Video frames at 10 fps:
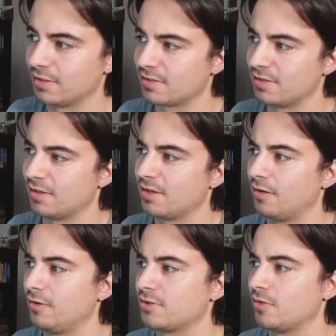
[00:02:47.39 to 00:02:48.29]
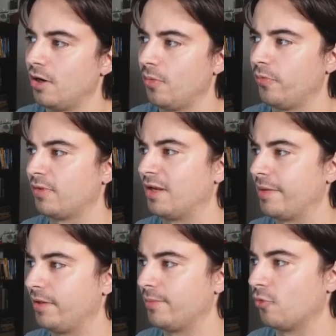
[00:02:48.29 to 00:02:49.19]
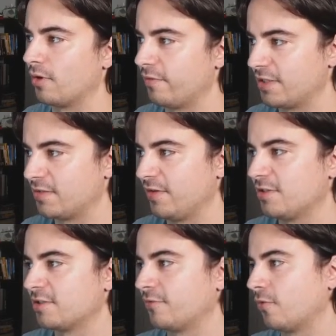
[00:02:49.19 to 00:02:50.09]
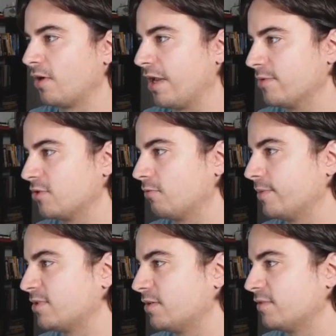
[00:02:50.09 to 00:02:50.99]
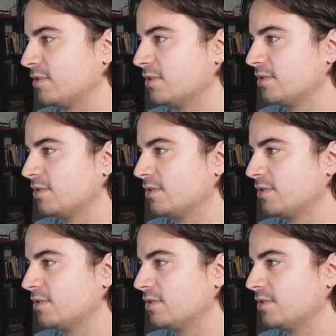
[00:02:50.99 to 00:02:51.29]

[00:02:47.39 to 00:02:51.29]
This can also help with enabling more advanced features for Amazon Web Services.